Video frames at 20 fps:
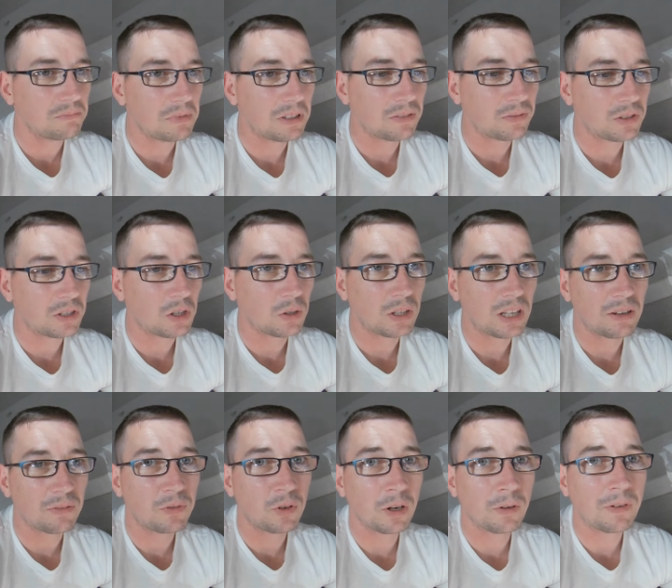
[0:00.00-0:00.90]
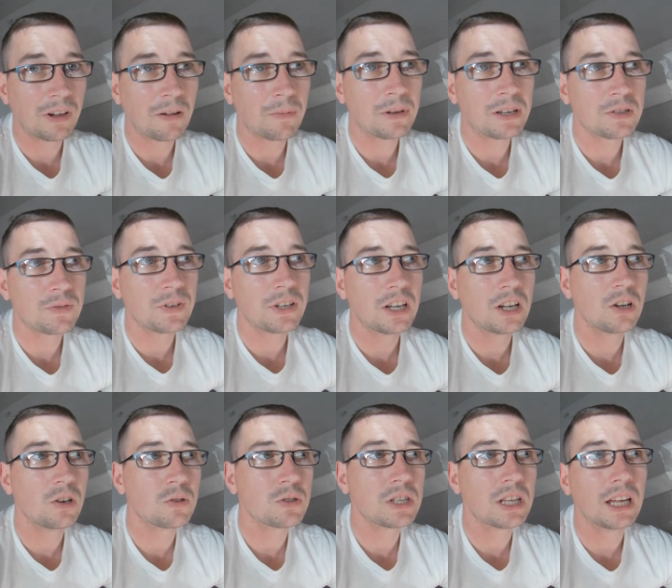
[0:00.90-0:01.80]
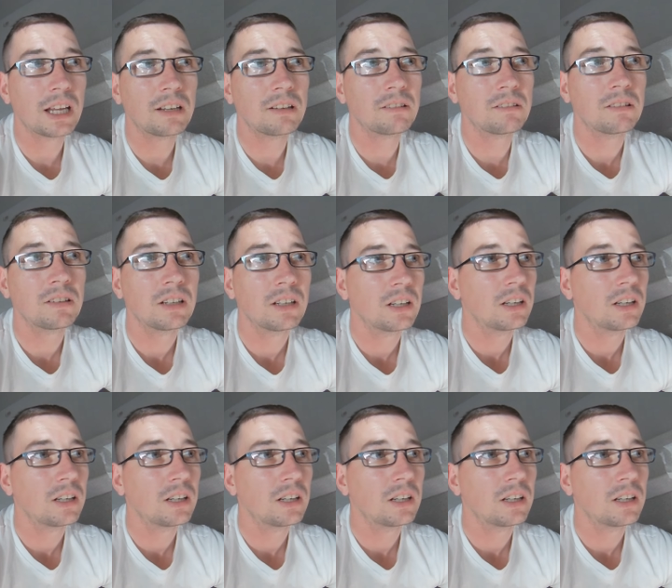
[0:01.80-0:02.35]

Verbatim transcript: If you don't like 45-minute videos, then